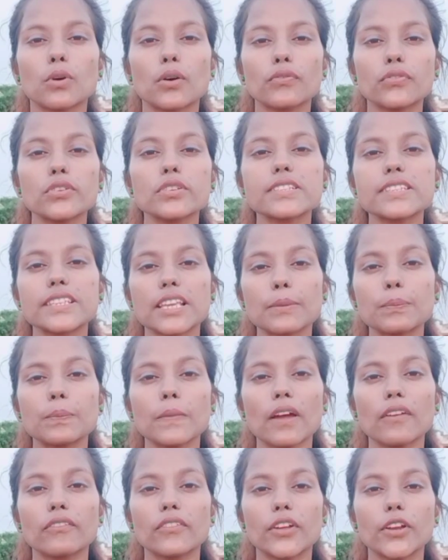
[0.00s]
of you skip
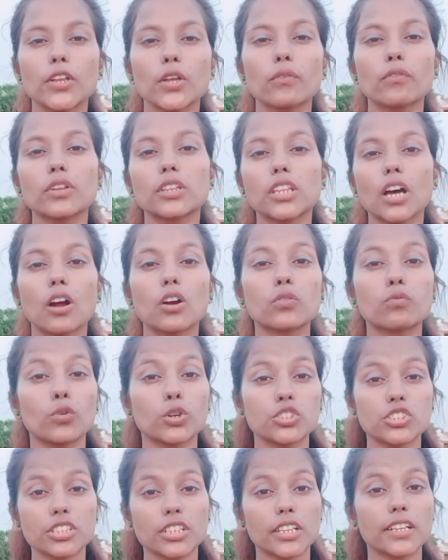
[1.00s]
my video without
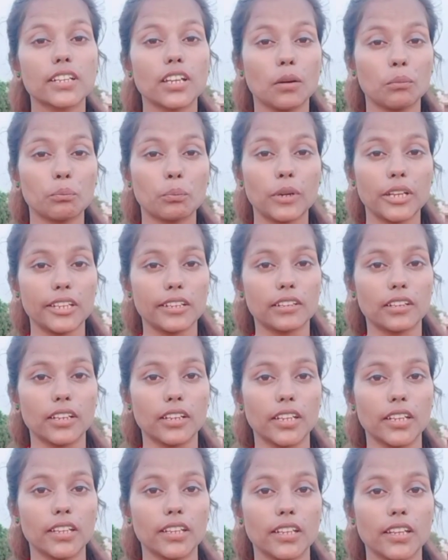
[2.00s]
watching it
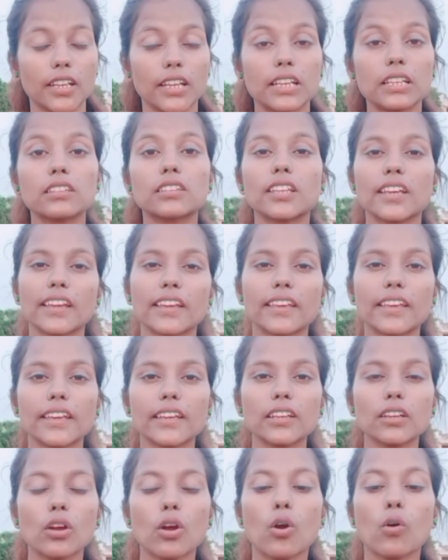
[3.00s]
completely,
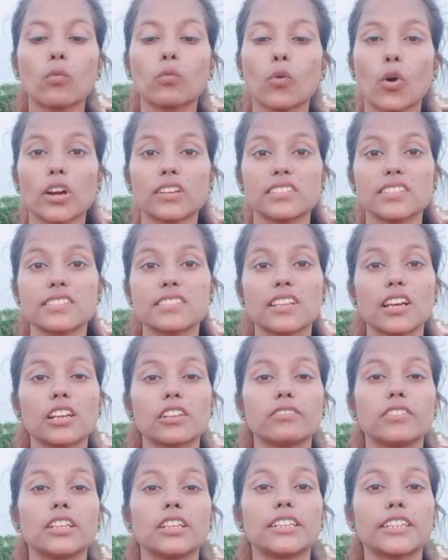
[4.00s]
thinking what this
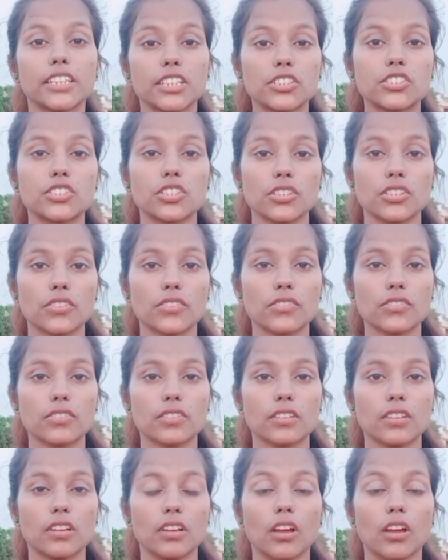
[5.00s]
girl will teach us.